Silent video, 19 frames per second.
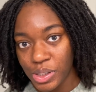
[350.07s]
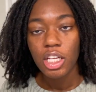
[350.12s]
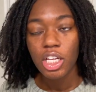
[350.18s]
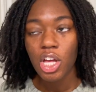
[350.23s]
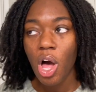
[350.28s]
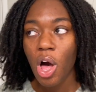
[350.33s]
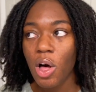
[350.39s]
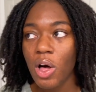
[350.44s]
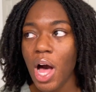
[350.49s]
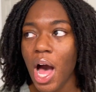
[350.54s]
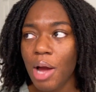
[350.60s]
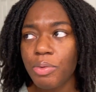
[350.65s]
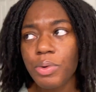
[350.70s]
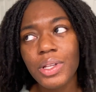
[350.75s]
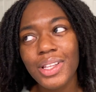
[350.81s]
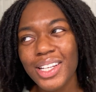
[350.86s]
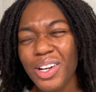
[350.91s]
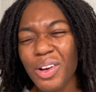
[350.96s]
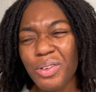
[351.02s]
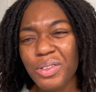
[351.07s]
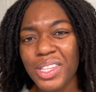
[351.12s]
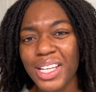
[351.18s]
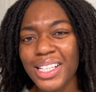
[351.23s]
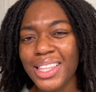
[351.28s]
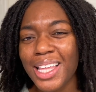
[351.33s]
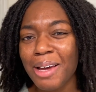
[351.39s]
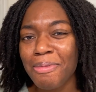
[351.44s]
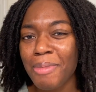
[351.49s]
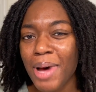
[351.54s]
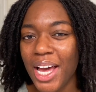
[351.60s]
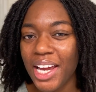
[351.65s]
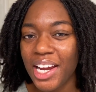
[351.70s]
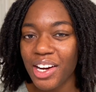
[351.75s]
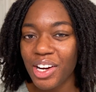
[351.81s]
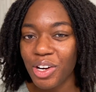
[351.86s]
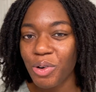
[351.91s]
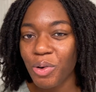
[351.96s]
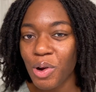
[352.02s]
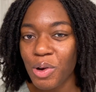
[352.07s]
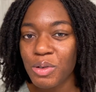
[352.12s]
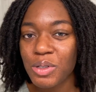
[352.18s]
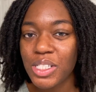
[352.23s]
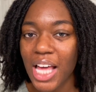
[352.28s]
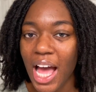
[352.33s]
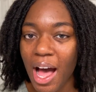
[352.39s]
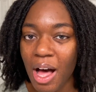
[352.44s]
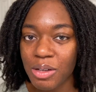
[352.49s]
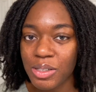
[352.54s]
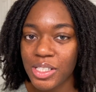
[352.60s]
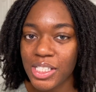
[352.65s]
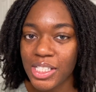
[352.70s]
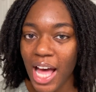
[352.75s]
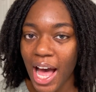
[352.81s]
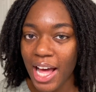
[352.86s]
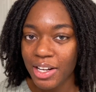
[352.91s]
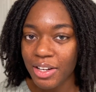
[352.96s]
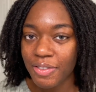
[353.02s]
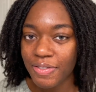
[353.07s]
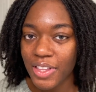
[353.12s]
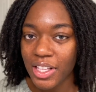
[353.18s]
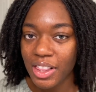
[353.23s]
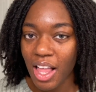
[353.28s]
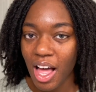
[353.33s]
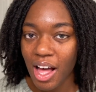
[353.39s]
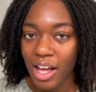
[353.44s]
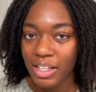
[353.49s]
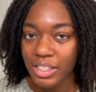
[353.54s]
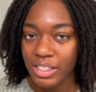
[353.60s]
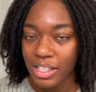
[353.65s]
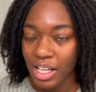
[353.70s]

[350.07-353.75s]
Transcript: Y'all, I really don't think that my hair grows outside of the locks.